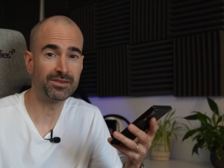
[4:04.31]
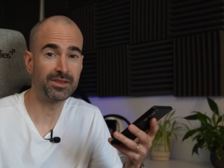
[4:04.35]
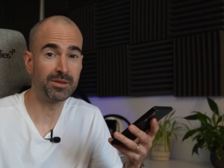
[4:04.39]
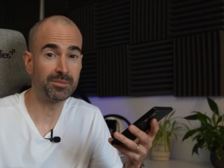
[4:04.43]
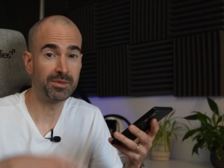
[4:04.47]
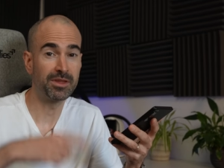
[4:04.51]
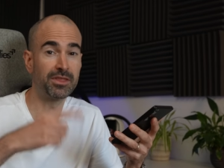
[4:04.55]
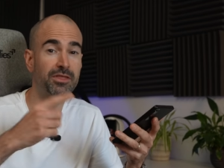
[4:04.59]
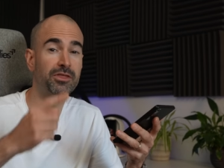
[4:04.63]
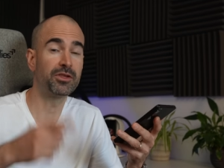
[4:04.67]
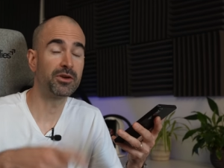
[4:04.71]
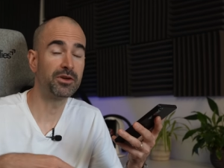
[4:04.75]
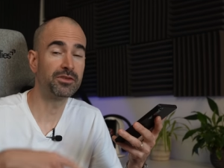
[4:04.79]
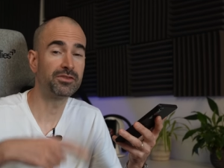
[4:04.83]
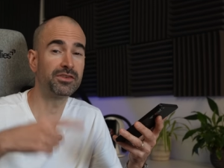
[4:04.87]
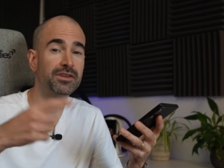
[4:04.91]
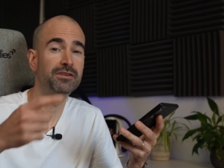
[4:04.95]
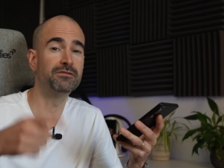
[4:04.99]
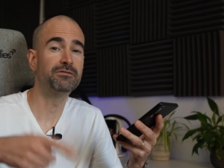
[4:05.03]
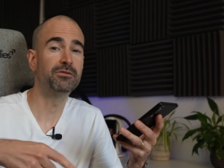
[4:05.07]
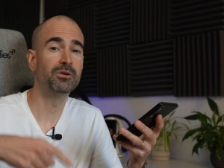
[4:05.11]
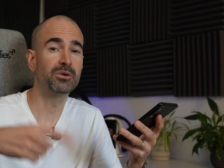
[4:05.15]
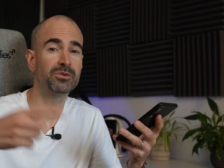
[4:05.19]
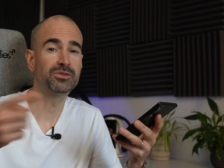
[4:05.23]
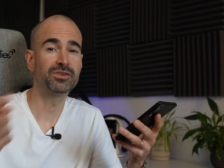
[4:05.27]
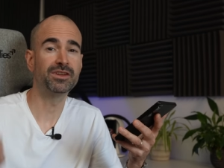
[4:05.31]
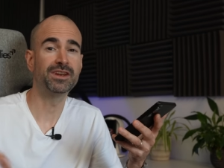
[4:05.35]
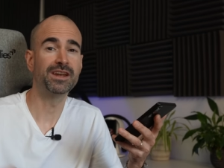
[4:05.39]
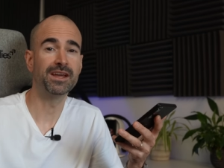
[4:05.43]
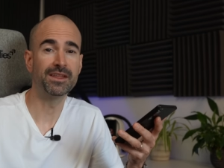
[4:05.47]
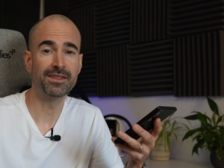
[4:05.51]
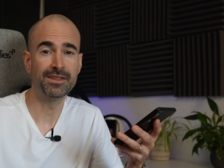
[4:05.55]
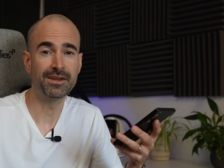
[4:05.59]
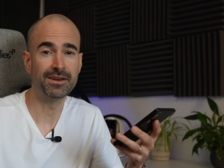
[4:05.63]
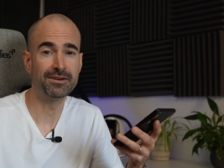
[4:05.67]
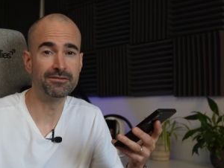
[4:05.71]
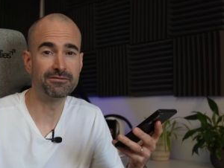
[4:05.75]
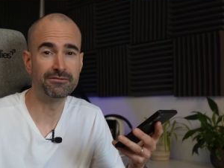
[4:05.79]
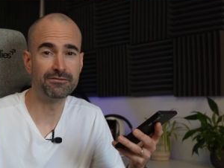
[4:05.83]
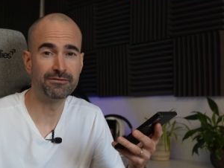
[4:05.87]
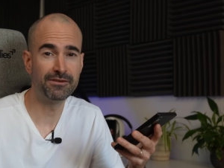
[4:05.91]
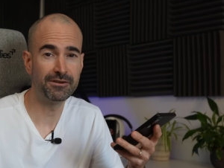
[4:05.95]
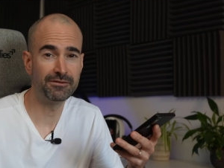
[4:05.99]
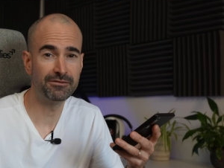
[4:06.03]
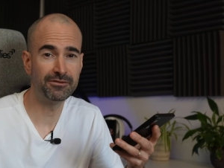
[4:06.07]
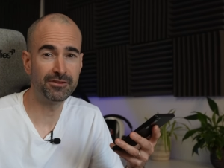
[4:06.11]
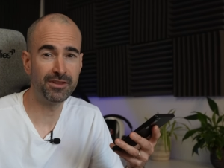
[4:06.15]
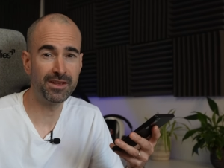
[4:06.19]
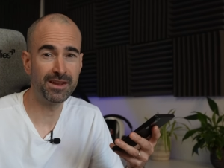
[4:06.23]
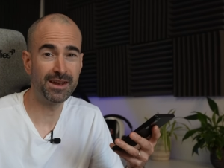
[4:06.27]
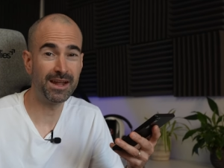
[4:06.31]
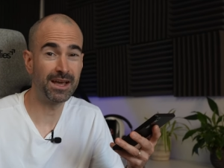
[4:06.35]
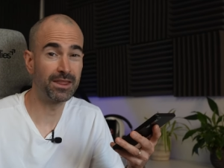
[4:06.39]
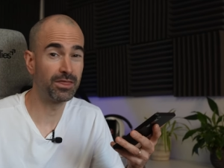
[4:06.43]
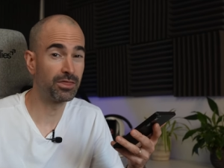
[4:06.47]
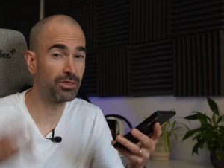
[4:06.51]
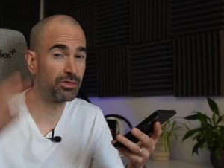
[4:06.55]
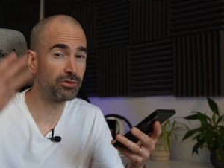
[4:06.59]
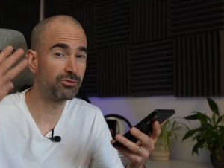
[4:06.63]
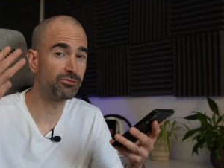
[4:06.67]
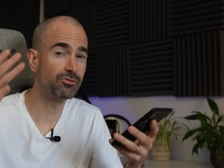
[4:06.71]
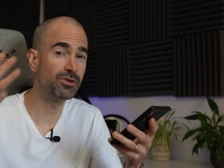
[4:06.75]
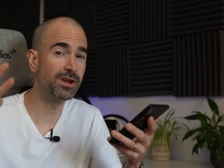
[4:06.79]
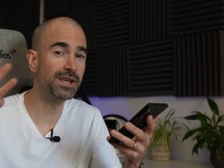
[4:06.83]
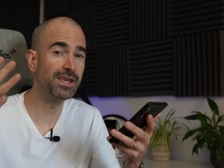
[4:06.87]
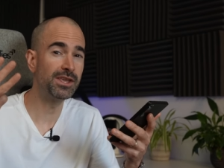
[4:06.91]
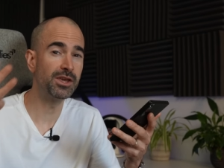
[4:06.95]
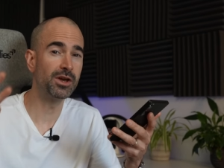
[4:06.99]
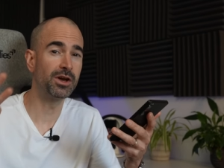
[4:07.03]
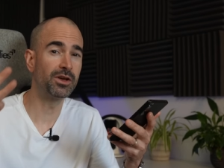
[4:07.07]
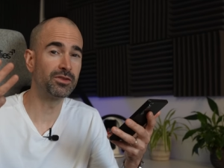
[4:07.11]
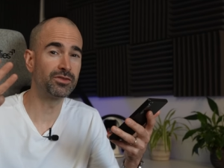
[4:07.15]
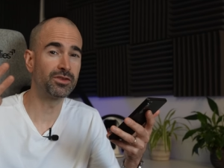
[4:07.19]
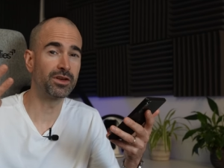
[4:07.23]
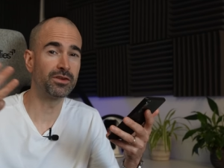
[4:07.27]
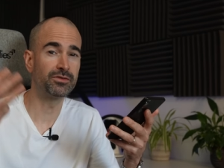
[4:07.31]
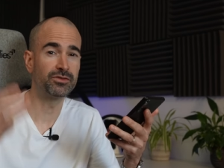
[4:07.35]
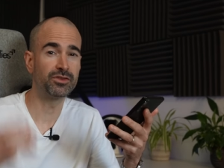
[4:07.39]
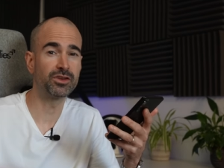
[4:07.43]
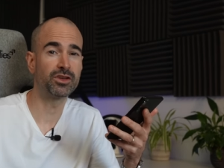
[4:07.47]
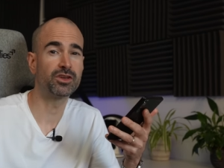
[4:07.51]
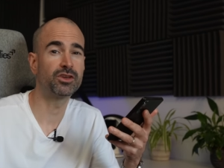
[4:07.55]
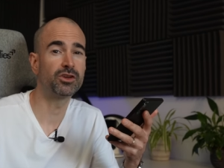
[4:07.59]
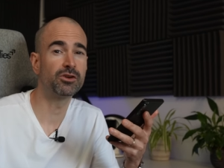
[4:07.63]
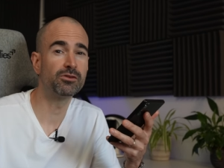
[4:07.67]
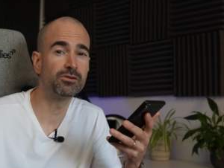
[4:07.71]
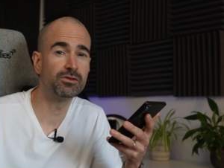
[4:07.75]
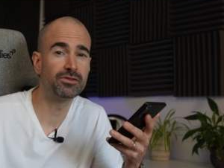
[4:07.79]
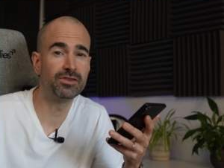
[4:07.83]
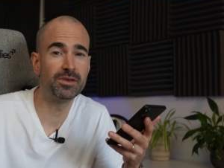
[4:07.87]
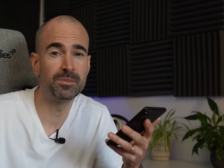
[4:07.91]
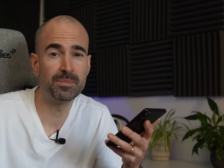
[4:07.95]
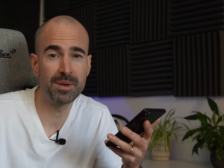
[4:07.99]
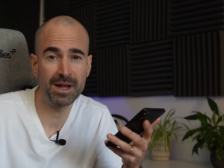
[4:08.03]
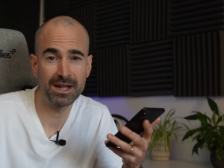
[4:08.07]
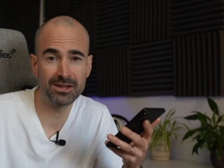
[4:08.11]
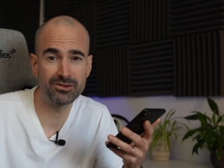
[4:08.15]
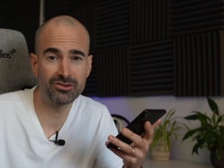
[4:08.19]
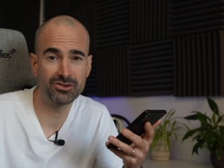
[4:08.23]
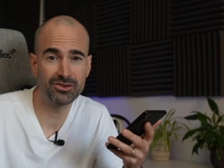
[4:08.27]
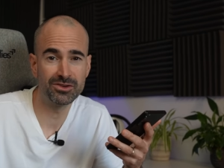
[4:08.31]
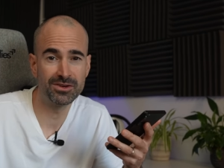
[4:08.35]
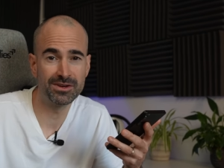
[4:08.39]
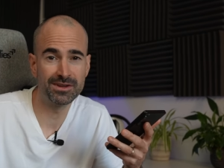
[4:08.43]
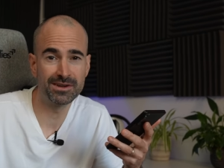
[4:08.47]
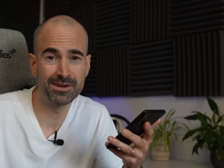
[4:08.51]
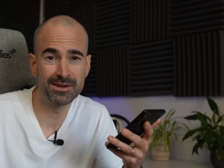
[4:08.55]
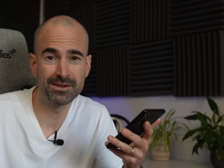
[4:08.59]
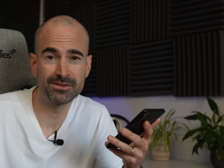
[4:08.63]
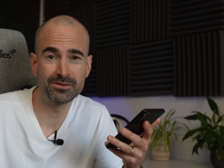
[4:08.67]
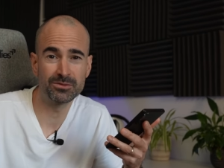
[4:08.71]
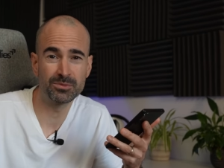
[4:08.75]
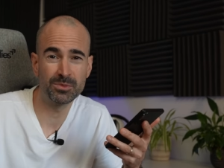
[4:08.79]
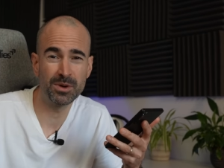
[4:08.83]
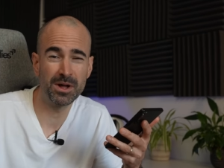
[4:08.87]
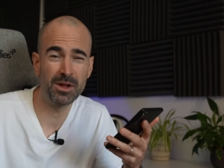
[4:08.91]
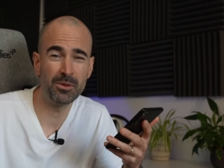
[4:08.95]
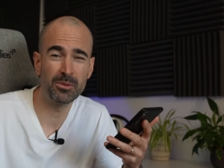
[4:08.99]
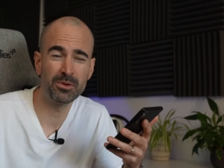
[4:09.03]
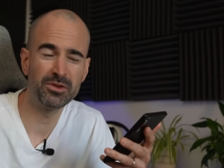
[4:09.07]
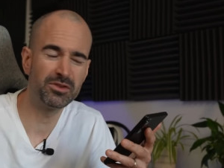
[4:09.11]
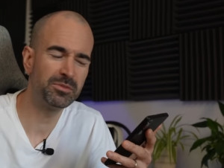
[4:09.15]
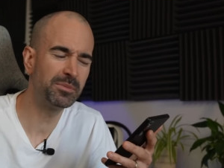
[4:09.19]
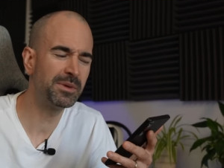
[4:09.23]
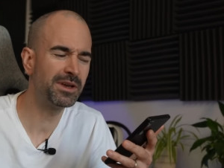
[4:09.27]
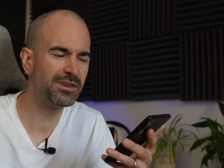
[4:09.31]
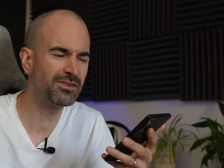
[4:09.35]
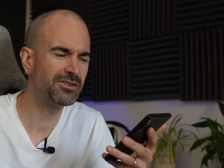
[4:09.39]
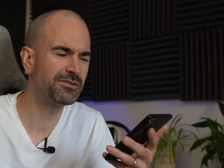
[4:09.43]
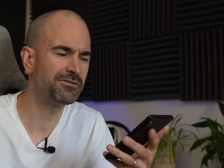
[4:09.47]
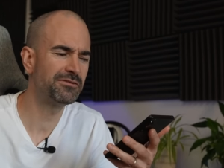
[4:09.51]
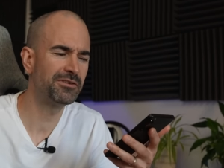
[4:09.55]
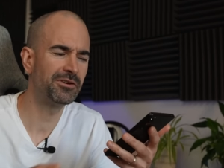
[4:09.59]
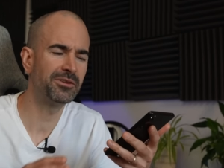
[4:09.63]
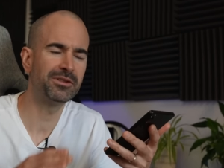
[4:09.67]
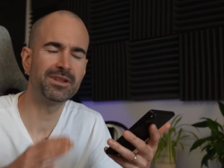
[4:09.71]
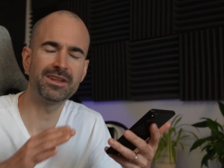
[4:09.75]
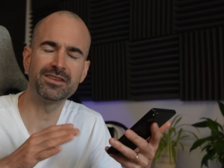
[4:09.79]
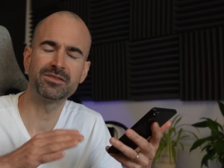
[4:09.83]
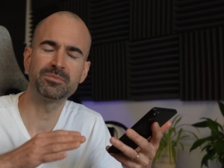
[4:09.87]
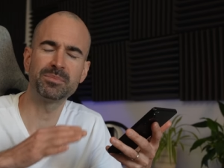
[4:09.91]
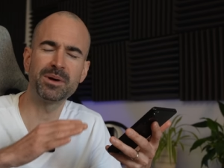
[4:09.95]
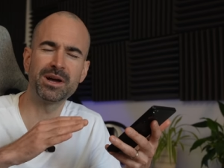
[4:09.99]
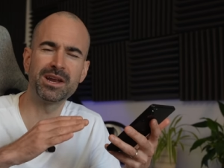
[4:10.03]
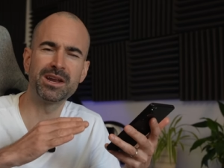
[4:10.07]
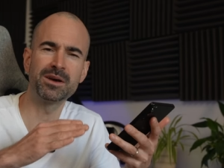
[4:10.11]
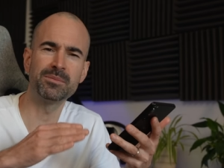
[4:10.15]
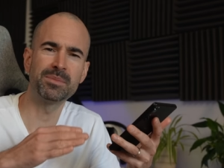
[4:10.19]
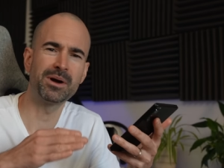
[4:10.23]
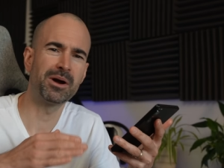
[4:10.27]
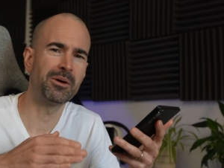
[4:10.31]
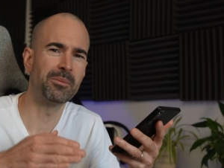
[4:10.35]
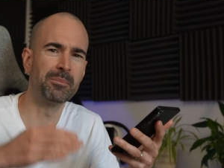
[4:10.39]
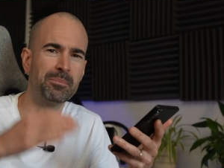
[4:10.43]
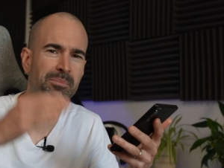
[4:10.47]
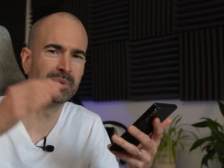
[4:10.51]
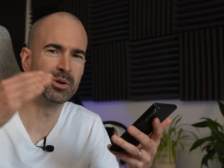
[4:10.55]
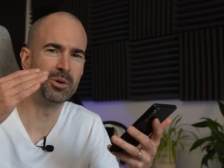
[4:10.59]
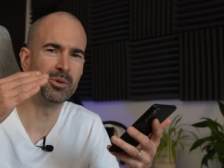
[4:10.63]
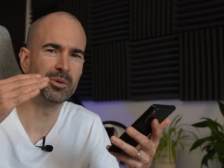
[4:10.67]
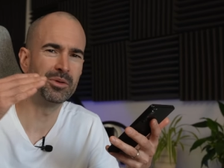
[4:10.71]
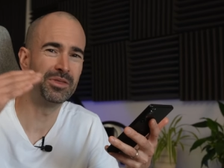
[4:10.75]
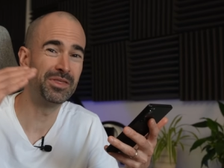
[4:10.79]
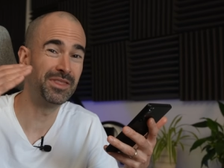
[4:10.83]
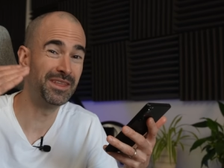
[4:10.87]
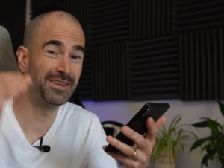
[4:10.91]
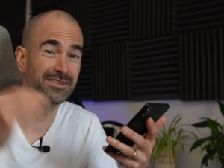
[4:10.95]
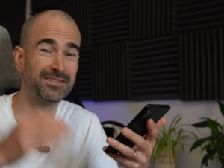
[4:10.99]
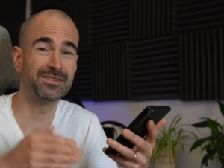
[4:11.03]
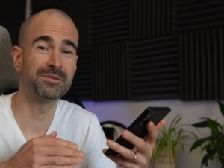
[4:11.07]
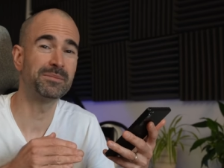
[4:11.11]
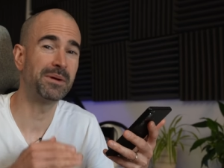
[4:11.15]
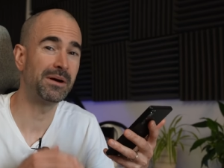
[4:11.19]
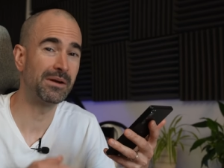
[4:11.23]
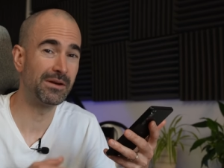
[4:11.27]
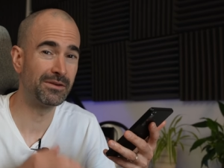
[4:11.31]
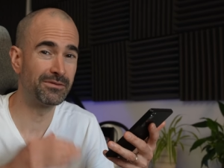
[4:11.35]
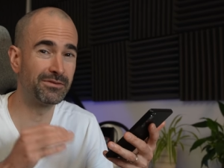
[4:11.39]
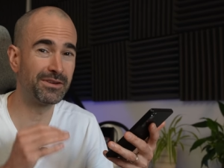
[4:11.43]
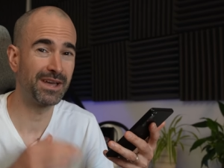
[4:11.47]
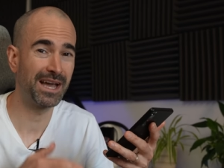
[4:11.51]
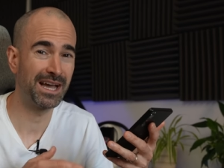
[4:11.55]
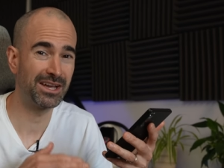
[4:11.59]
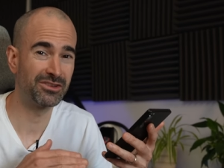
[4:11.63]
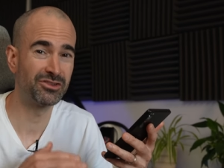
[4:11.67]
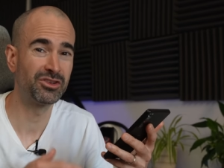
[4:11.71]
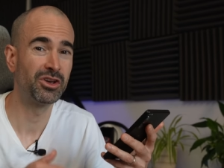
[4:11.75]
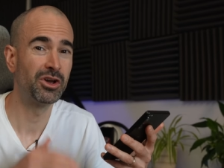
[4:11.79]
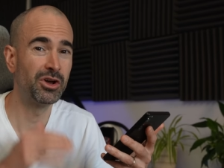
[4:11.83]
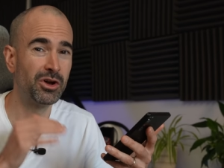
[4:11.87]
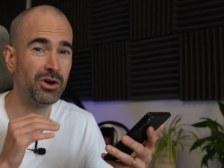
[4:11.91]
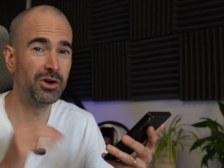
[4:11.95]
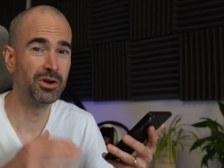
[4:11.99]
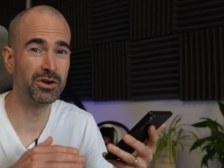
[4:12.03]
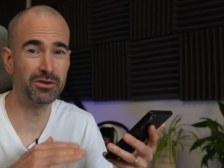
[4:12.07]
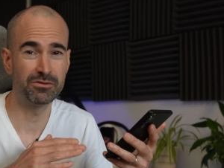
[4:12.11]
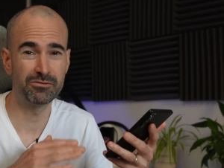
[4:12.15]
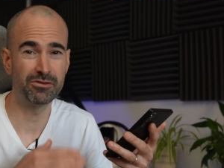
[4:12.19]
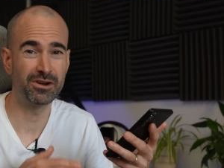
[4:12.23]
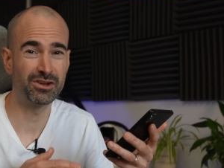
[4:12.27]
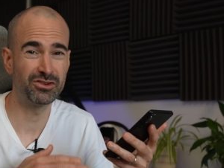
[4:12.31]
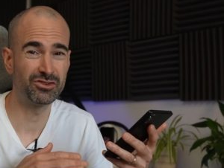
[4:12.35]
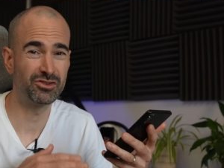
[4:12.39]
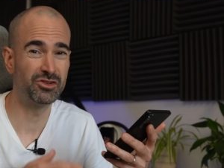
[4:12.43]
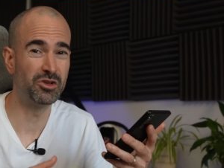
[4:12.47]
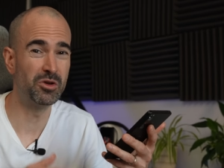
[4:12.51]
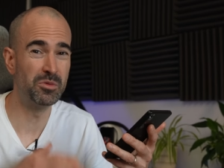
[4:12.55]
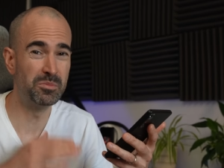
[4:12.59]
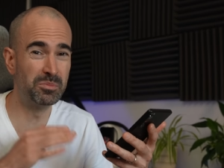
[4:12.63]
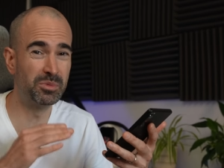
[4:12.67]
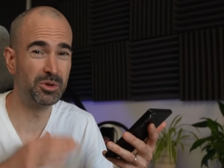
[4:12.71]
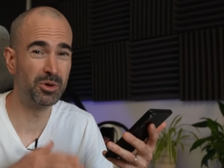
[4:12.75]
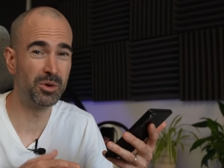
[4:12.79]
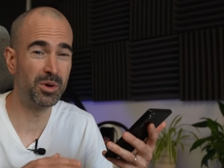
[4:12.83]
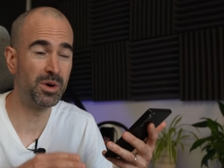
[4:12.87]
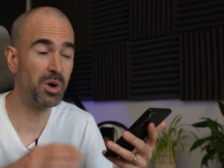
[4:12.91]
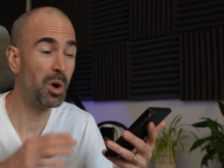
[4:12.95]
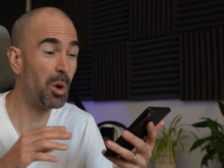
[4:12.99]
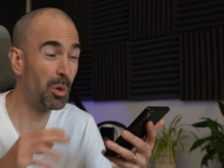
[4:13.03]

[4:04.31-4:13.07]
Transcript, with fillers: that'll be 13, 14, and then 15, and three years of security patching as well, which makes you feel less bad about blowing this amount of cash on a fresh new blower.